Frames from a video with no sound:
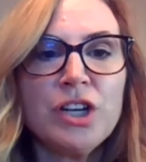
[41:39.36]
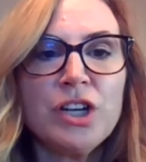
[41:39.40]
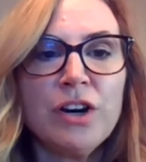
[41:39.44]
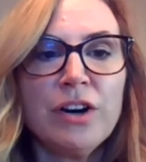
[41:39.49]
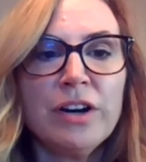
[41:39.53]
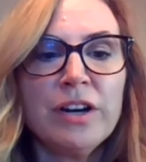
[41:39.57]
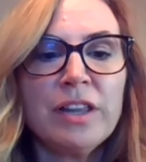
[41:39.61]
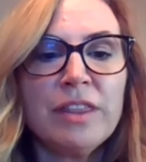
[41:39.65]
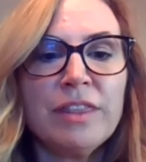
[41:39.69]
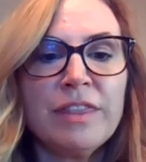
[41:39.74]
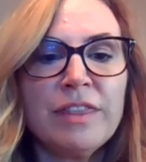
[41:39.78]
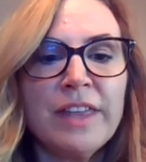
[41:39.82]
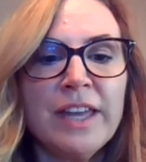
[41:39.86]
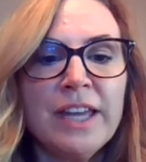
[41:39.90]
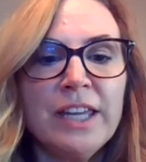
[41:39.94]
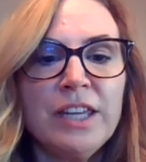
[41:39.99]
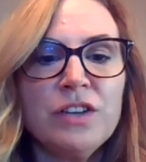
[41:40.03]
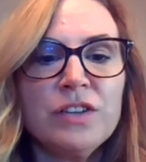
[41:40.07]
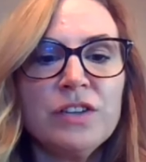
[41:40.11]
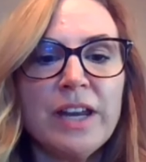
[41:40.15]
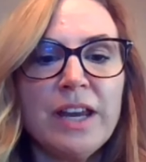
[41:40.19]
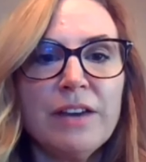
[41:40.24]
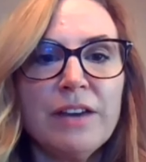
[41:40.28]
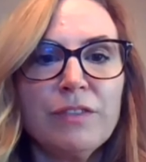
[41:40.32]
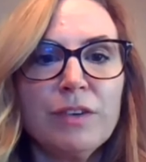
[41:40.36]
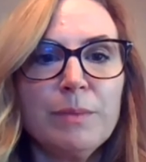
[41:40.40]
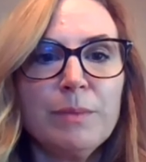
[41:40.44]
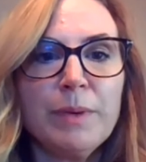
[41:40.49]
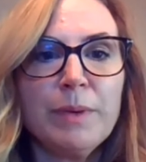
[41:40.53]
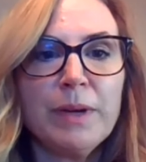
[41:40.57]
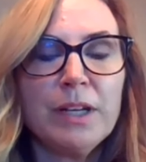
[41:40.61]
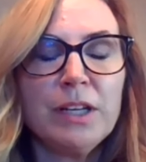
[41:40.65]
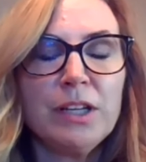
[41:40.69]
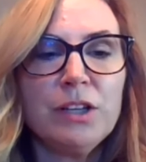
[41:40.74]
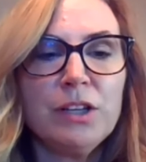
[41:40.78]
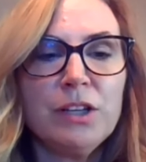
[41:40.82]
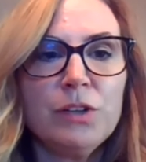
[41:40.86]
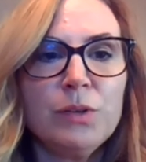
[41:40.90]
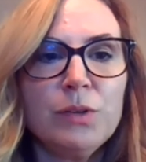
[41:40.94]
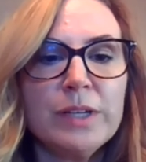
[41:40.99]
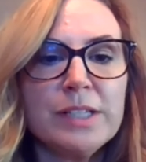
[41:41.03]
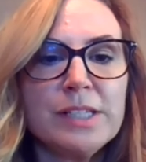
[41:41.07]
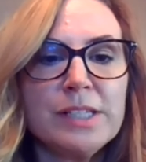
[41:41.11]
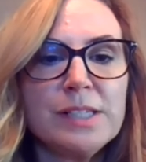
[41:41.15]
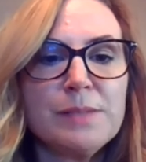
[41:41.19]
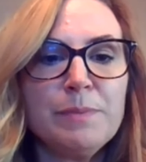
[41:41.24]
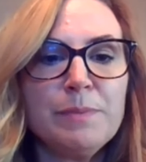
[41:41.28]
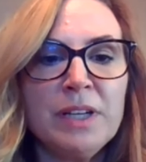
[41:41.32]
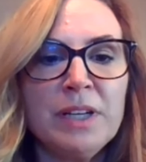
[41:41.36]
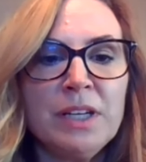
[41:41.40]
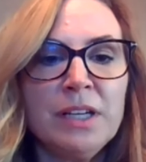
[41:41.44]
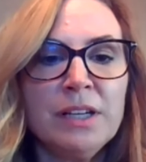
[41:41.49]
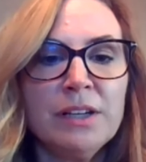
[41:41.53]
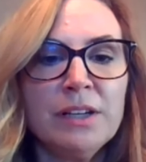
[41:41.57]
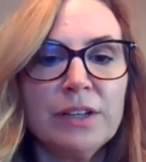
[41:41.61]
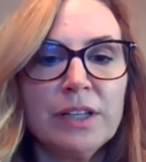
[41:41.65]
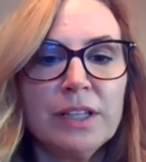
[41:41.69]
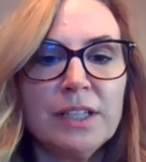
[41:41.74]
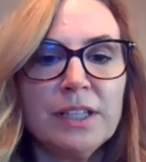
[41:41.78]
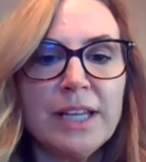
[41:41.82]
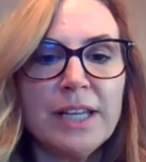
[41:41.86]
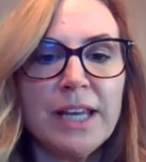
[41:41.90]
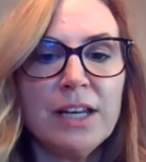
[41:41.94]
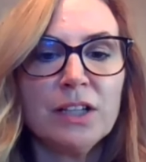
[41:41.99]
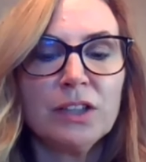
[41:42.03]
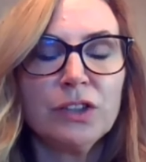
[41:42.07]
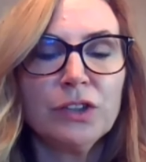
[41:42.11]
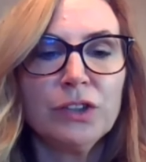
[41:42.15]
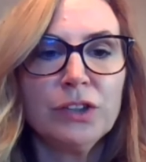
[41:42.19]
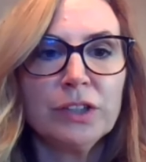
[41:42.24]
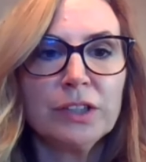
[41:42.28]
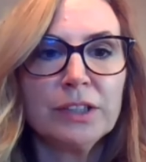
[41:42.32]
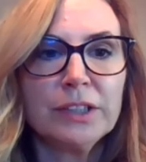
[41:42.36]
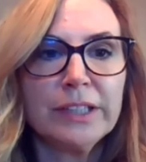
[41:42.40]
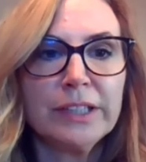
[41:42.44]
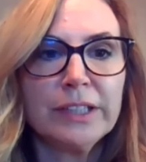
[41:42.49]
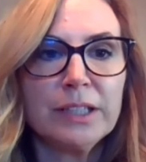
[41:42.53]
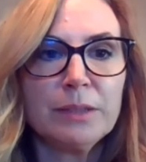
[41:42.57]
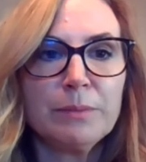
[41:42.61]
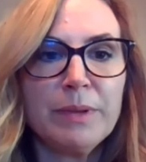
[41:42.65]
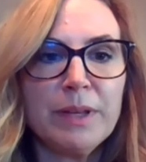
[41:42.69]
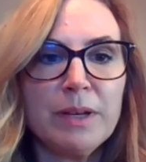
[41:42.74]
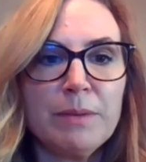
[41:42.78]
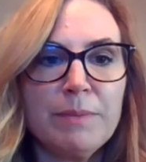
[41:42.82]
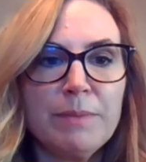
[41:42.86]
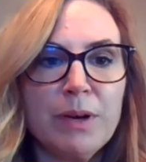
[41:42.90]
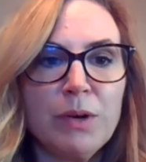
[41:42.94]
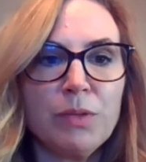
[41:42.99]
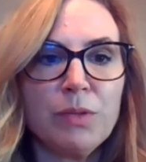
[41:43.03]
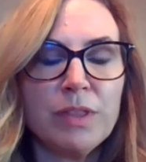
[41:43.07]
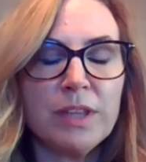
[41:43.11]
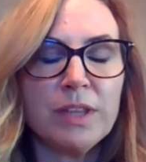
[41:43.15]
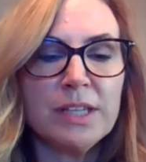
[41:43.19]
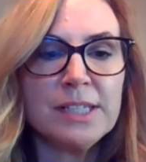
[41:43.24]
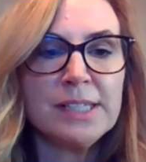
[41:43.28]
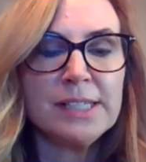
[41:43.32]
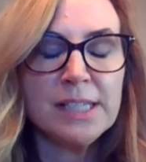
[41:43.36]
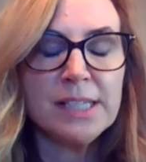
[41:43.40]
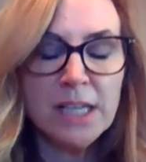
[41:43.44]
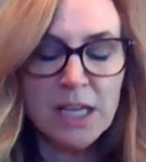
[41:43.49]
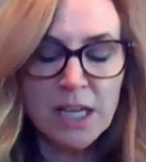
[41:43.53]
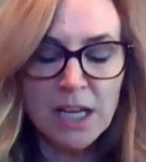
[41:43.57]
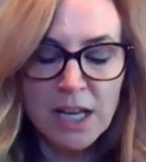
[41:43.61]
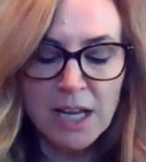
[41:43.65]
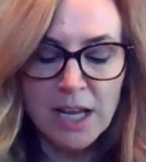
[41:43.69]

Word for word: Sharon, and thank you to everybody who has been here today to learn a little bit about this.